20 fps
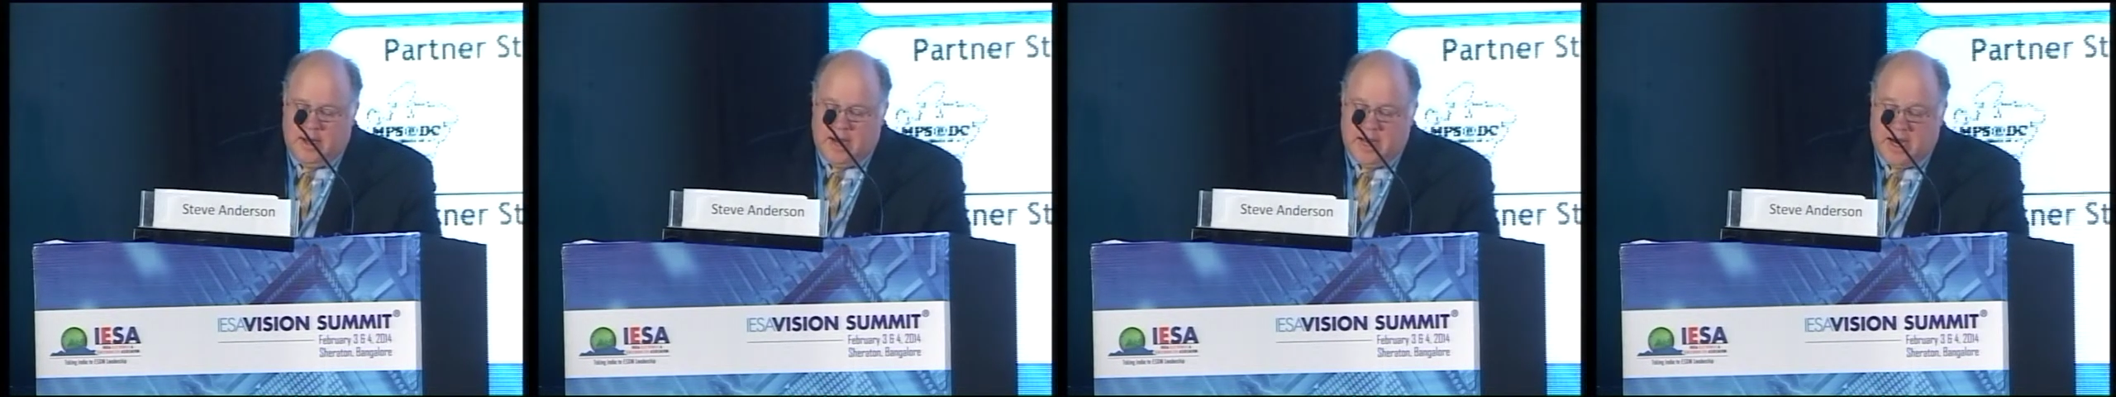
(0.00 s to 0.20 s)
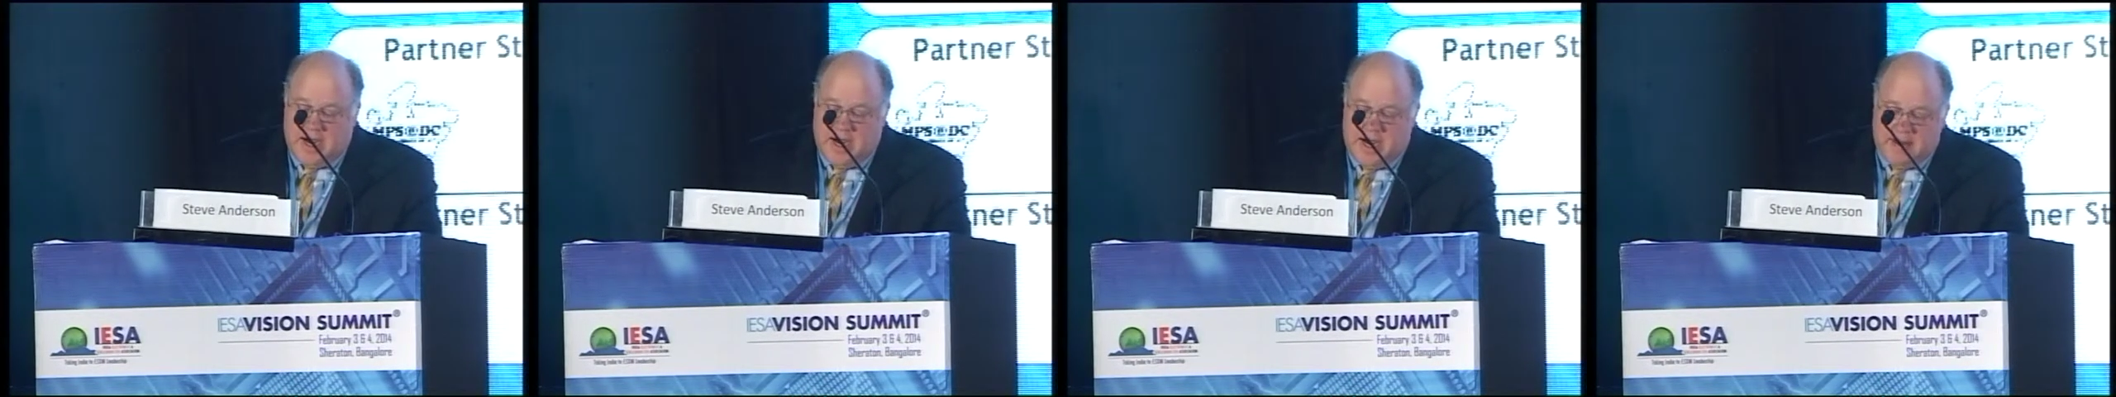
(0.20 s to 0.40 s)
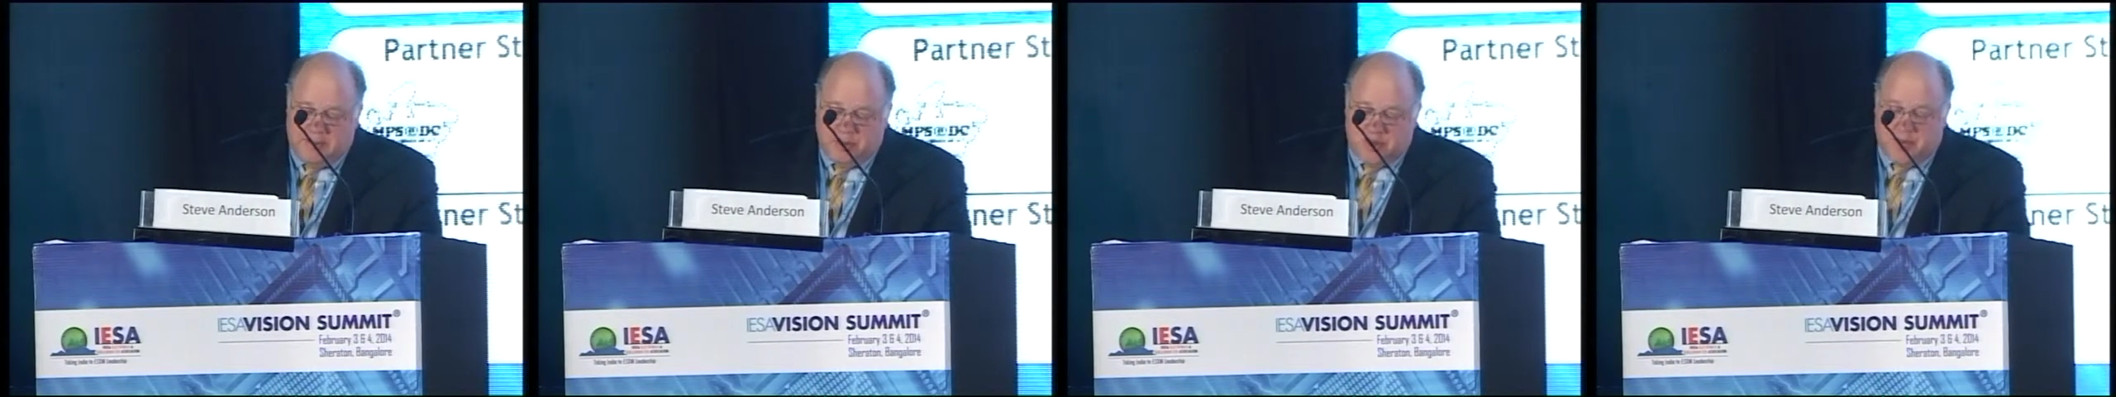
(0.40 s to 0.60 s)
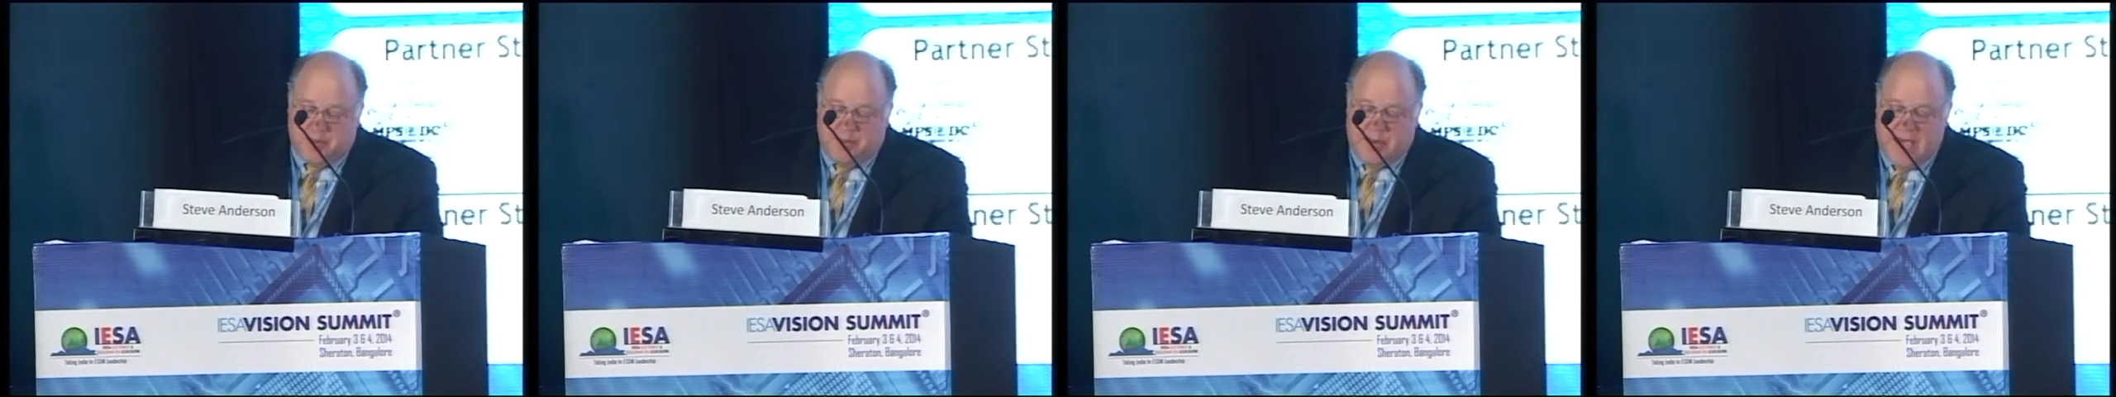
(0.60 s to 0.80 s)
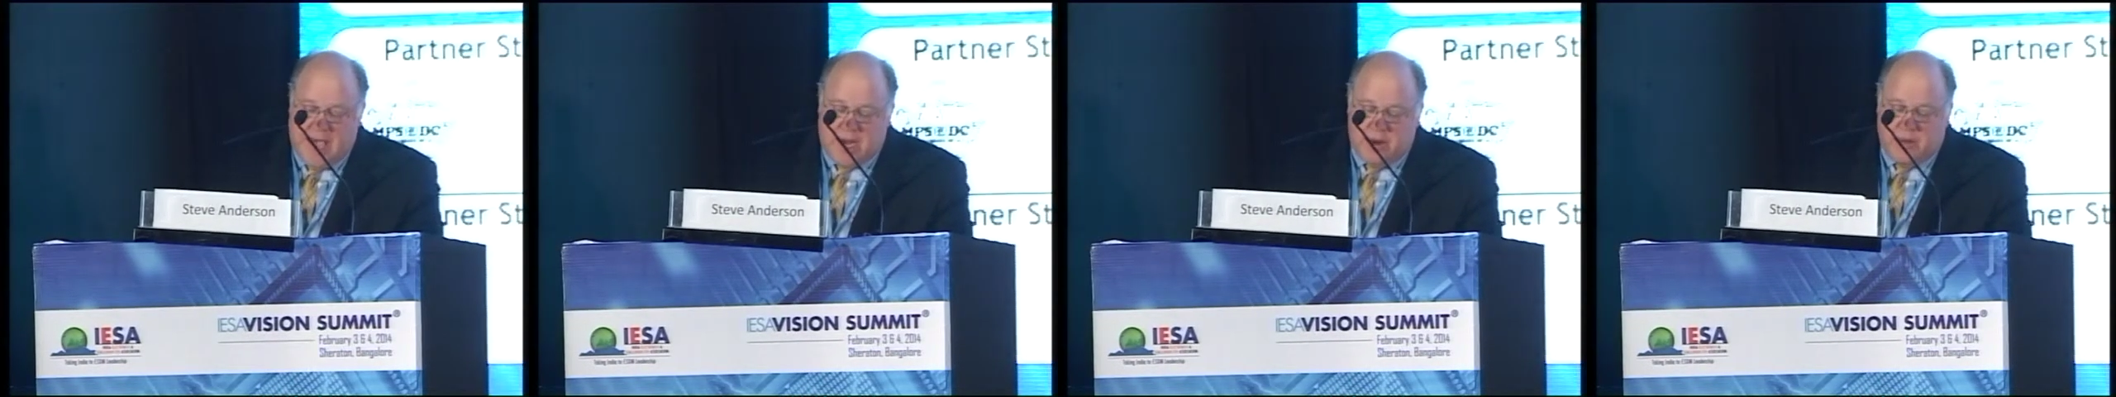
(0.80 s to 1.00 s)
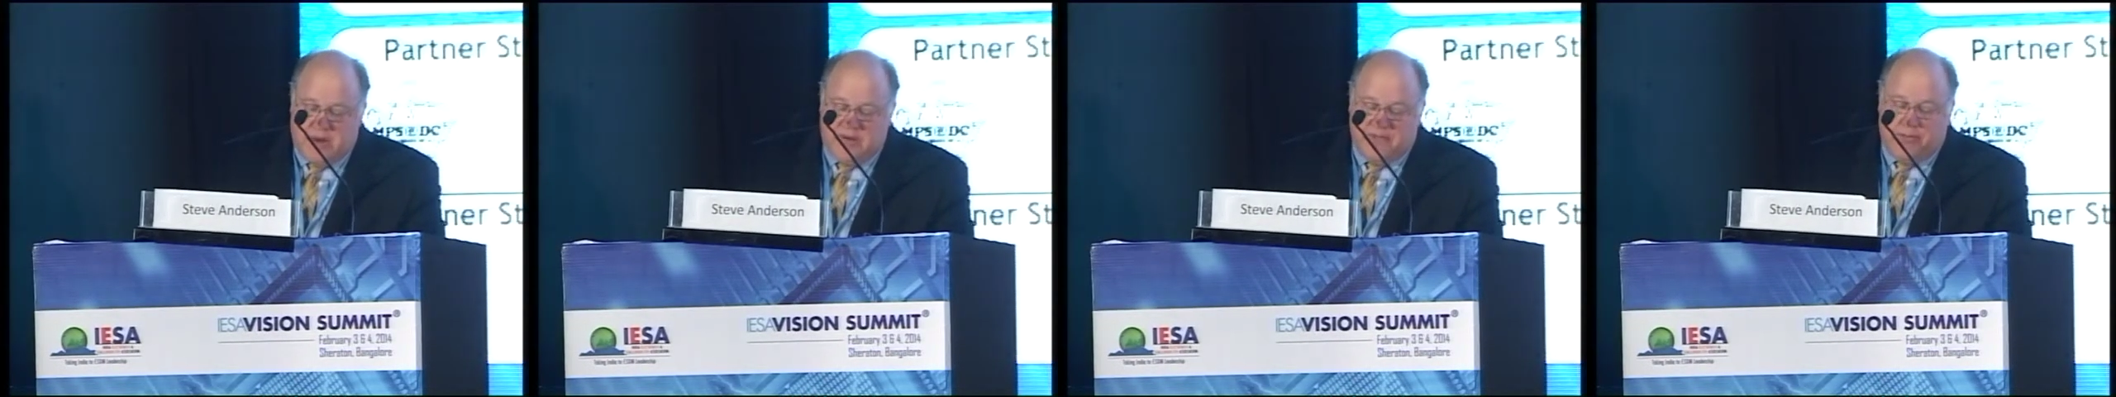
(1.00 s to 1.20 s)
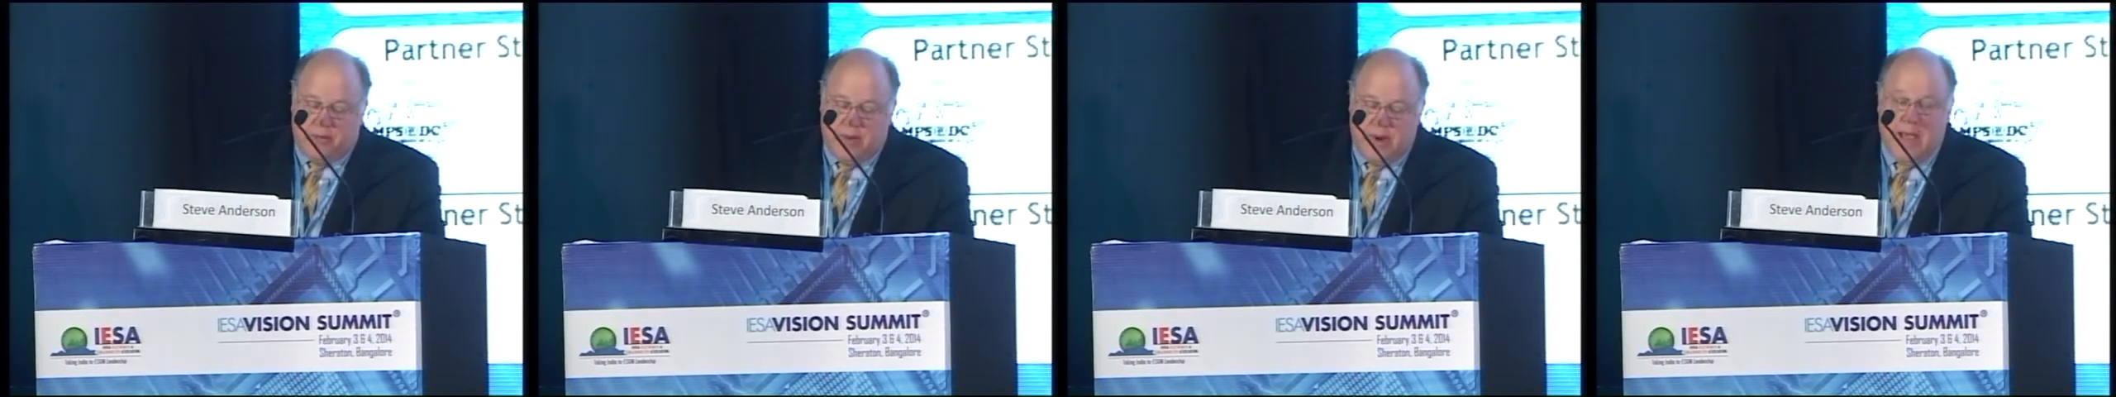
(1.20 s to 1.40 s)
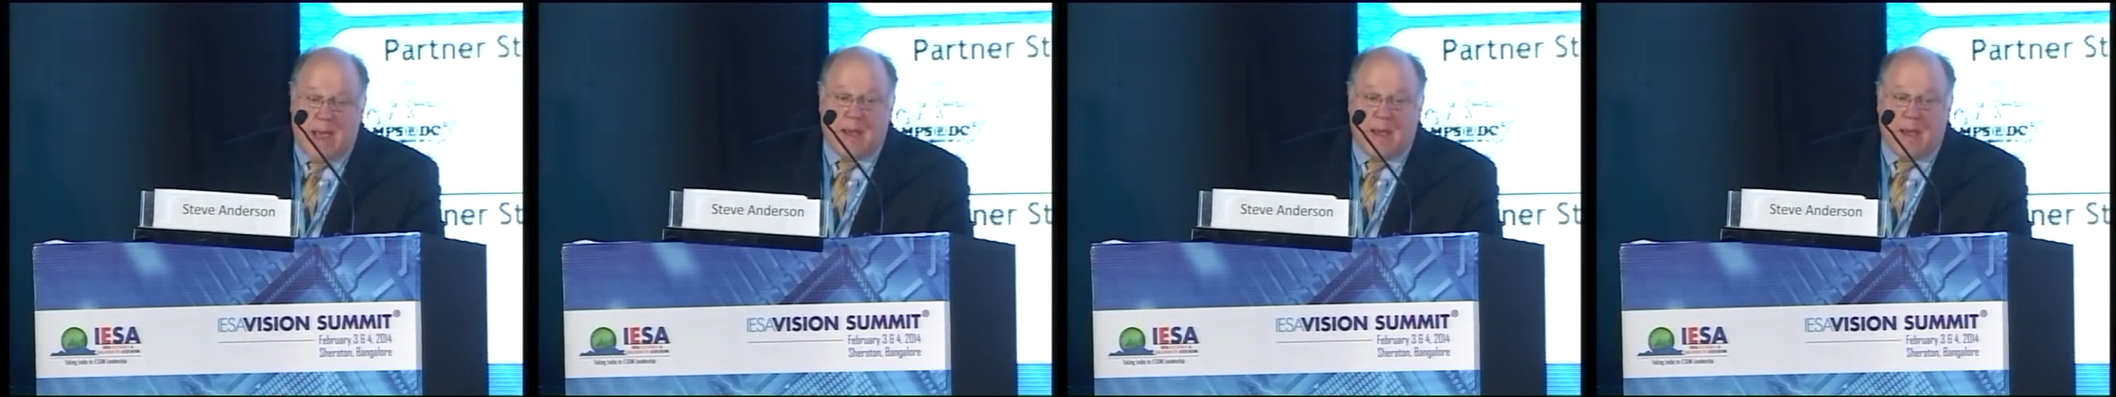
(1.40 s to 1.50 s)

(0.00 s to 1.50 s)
and enables battery-free